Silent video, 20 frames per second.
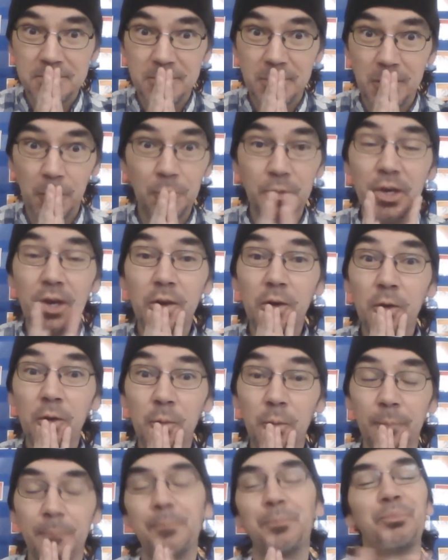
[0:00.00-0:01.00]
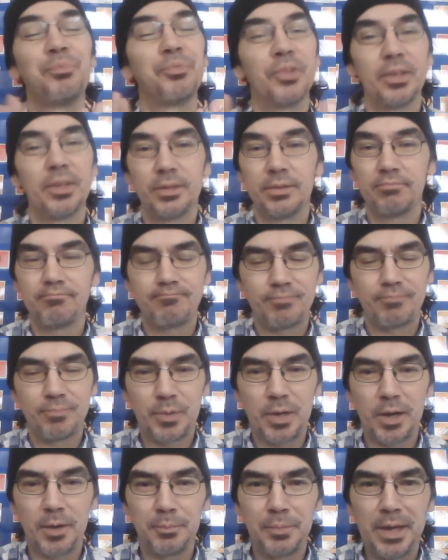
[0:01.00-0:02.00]
Oh no.
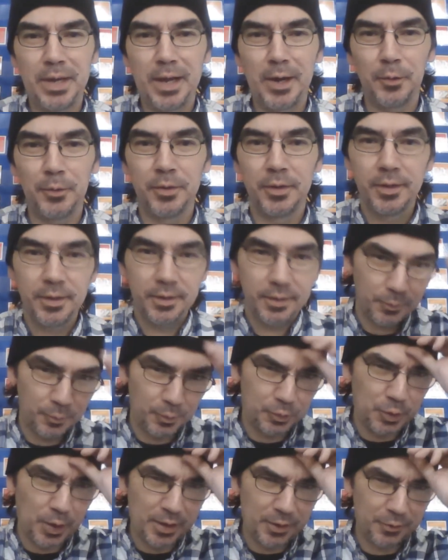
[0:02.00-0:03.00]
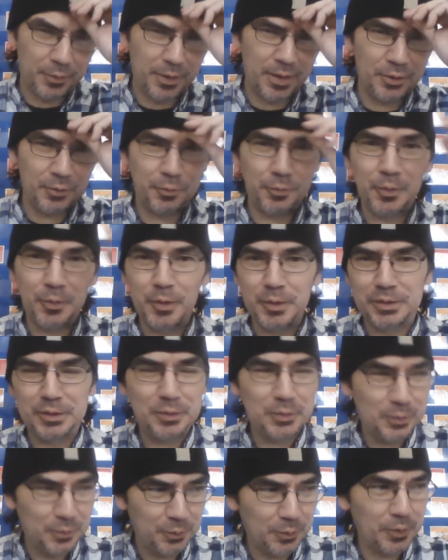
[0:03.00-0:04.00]
Calm down. We're trying to find the
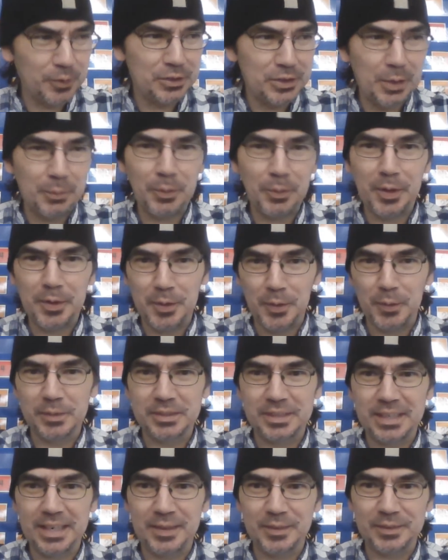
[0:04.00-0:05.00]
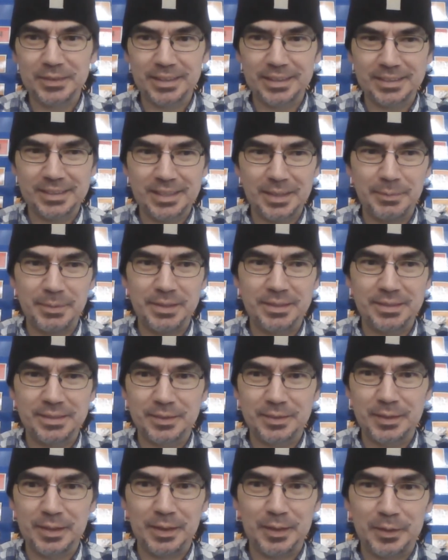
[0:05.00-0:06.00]
first first number. I know it sounds like it's going to
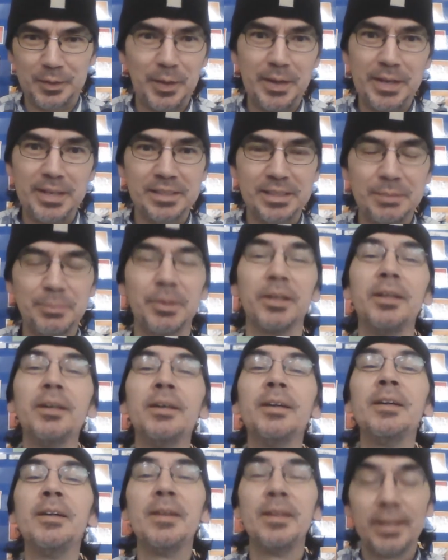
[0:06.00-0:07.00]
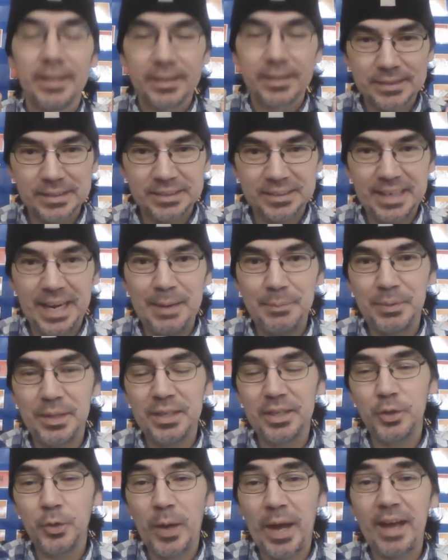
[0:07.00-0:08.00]
be uh, crazy, but it's the same
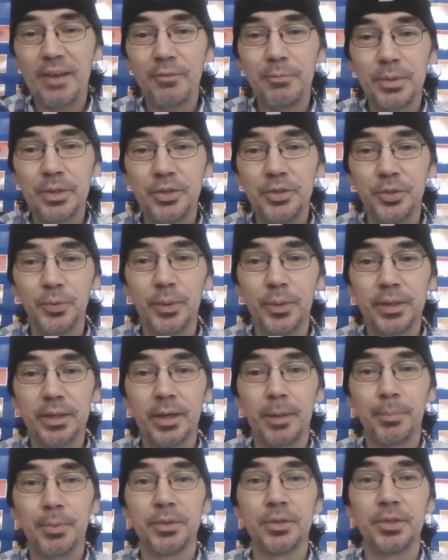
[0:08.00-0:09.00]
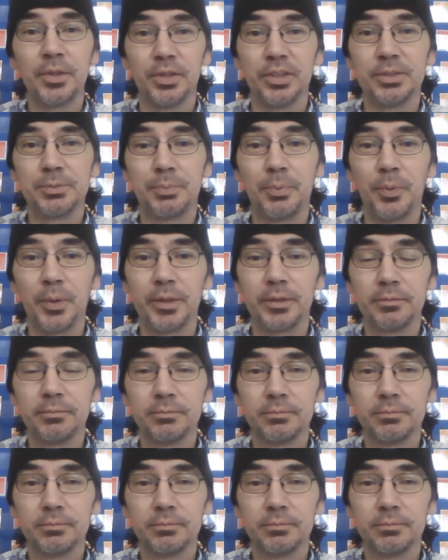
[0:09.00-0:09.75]
thing you have been doing up until this point.